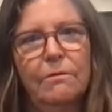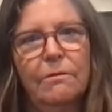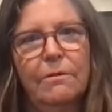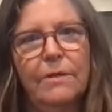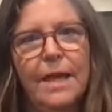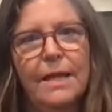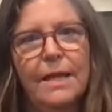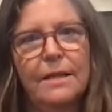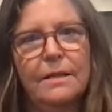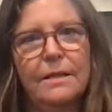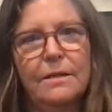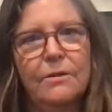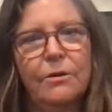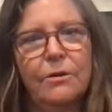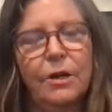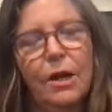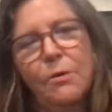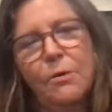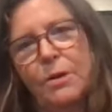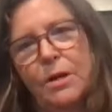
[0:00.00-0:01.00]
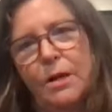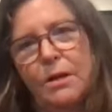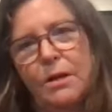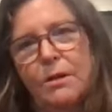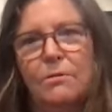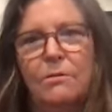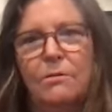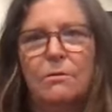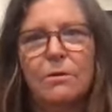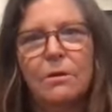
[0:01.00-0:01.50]
things that are going
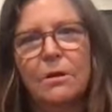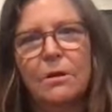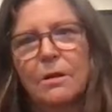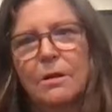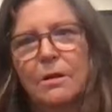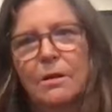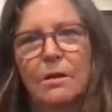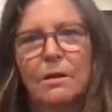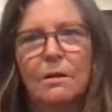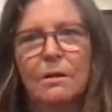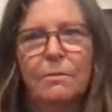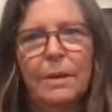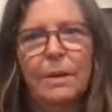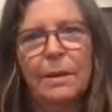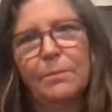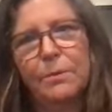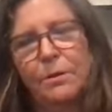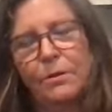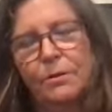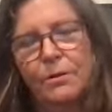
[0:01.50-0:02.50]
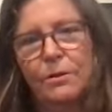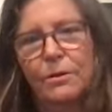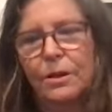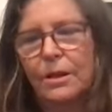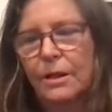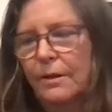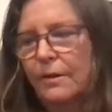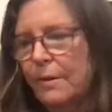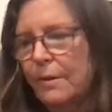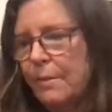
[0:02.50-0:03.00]
on.
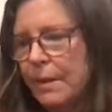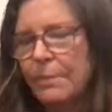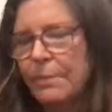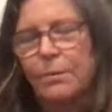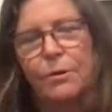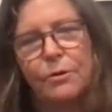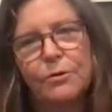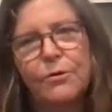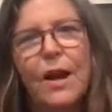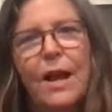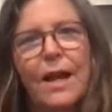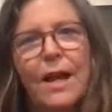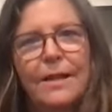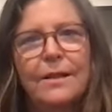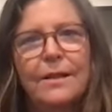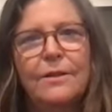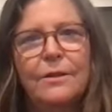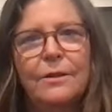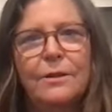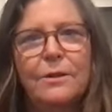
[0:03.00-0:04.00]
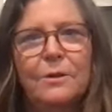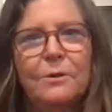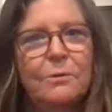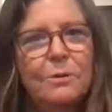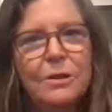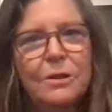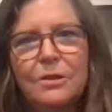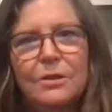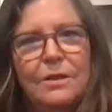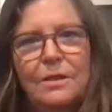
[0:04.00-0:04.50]
That people are trying to do,
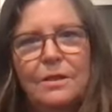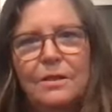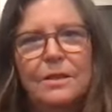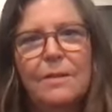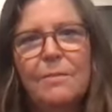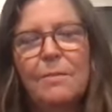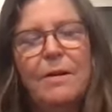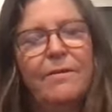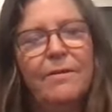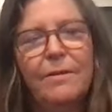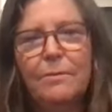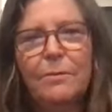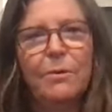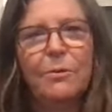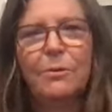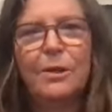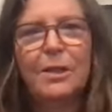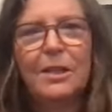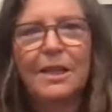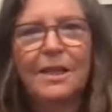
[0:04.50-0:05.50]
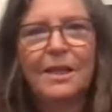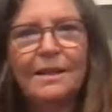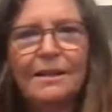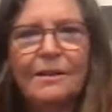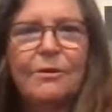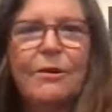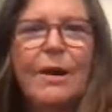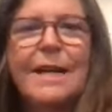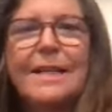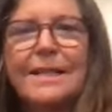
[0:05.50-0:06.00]
which some of them are really
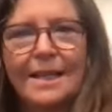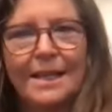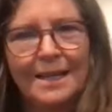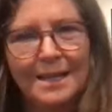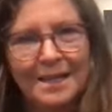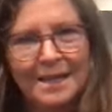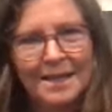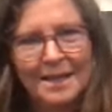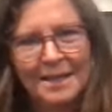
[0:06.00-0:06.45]
crazy.